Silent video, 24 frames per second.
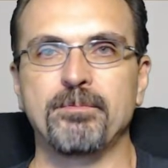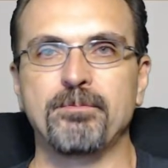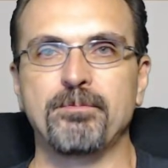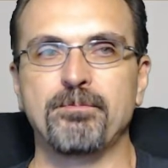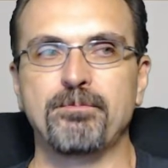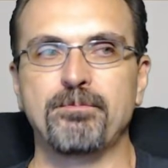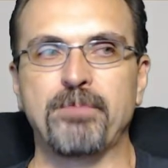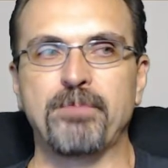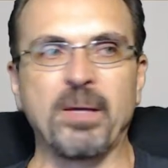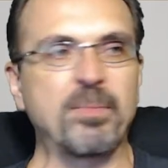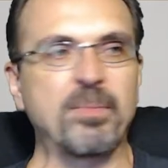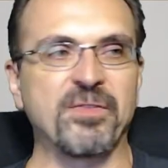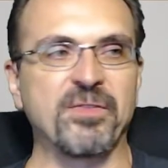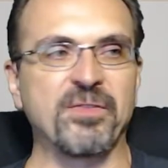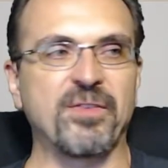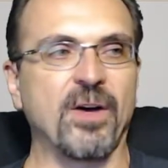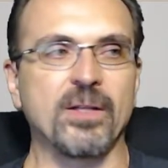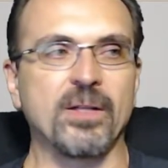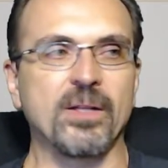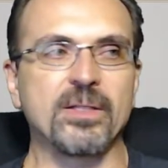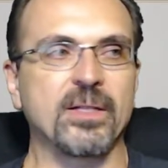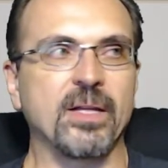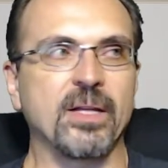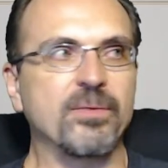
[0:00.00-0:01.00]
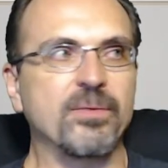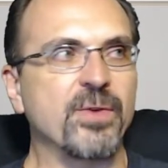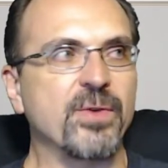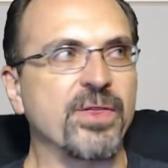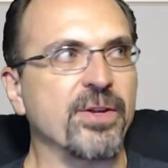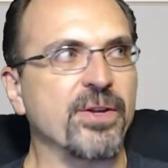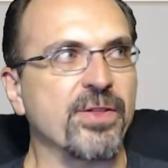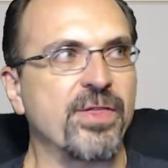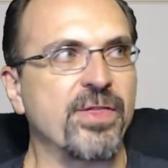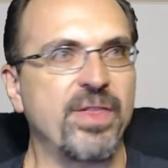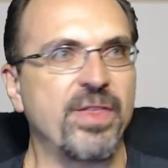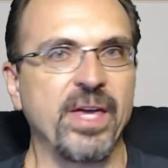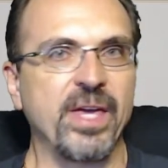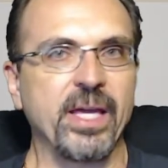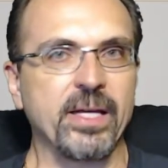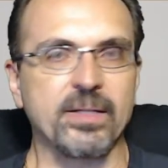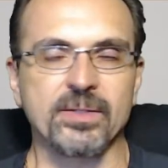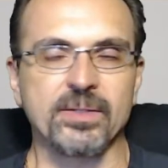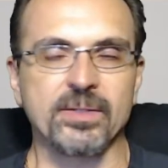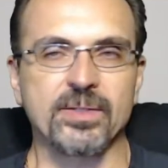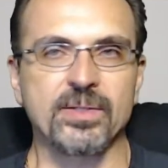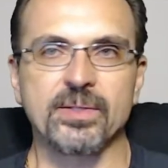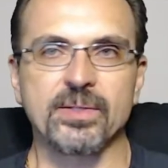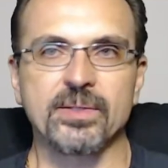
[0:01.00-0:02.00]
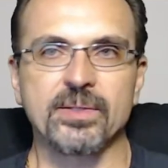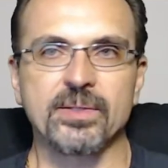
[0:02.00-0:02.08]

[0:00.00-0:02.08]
People fall in love with their things.